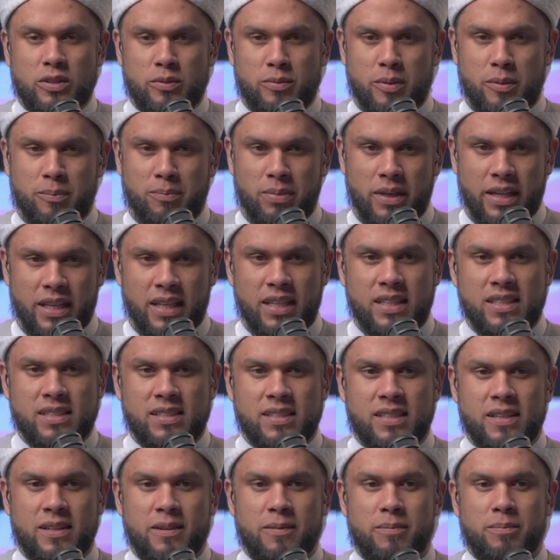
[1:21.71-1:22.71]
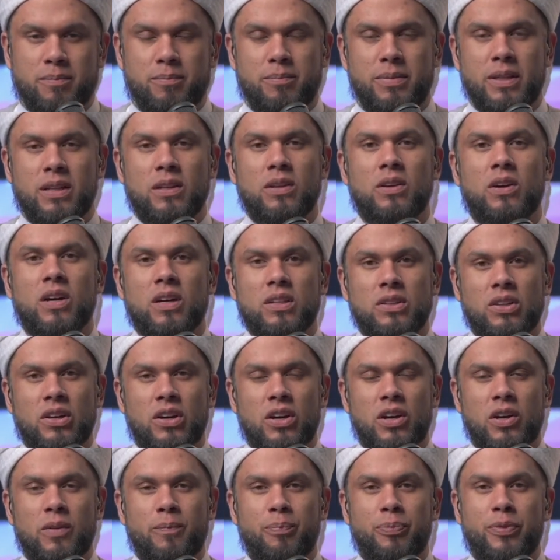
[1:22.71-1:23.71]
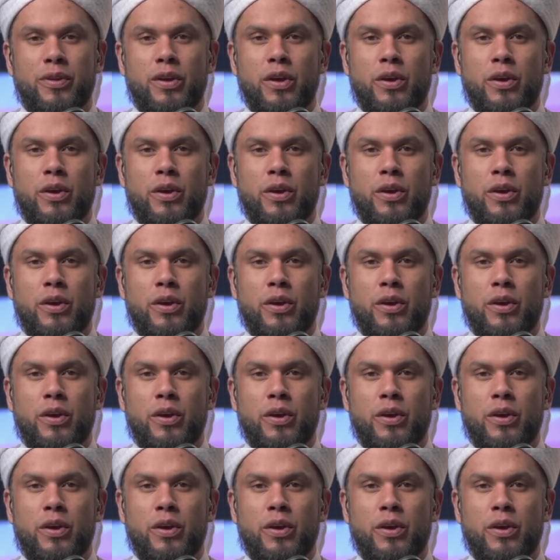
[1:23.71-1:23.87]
to be pleased bil qada